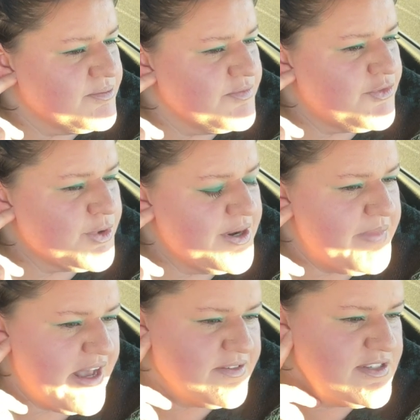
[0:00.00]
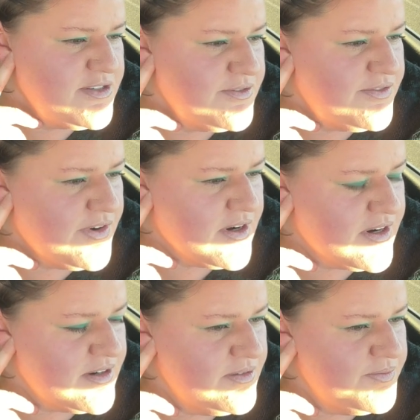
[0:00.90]
40 pounds so
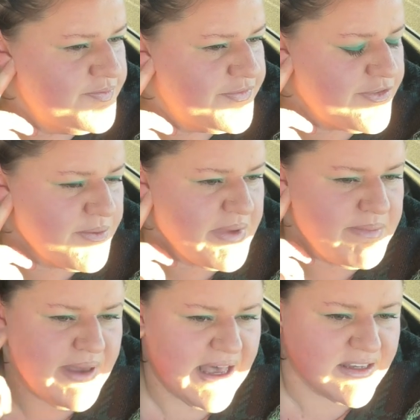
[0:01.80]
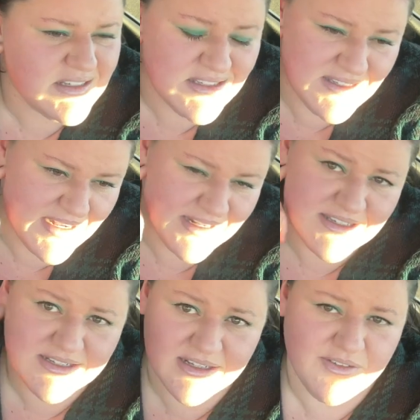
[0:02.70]
far from my max, and I
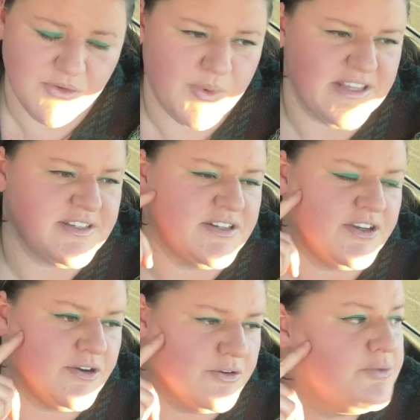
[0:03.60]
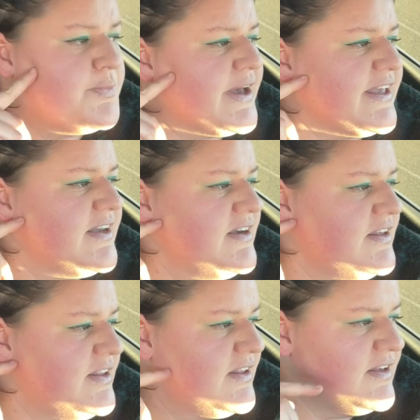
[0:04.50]
still have a ways to go, but
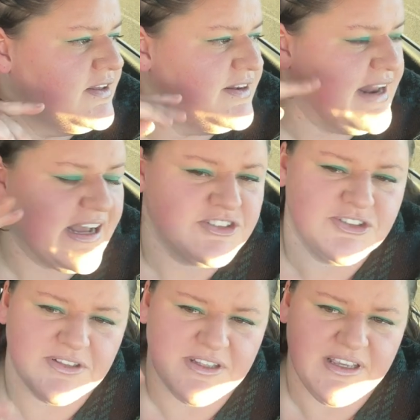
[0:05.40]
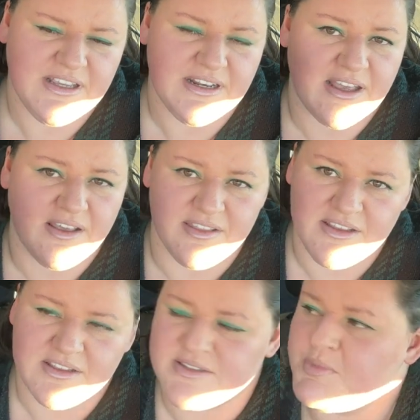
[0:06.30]
naturally and
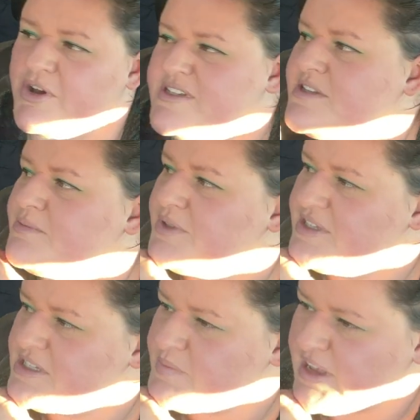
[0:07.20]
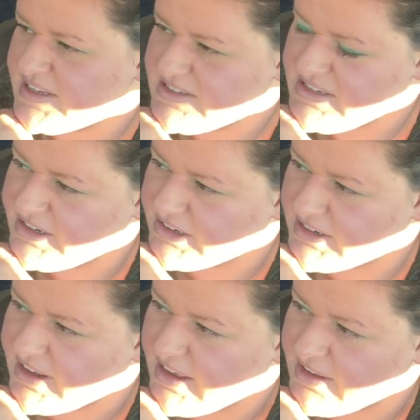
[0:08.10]
healthy as possible this past year and
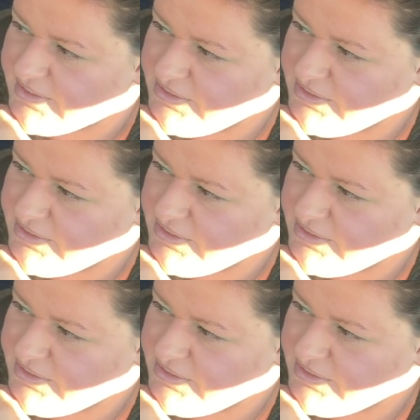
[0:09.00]
a half.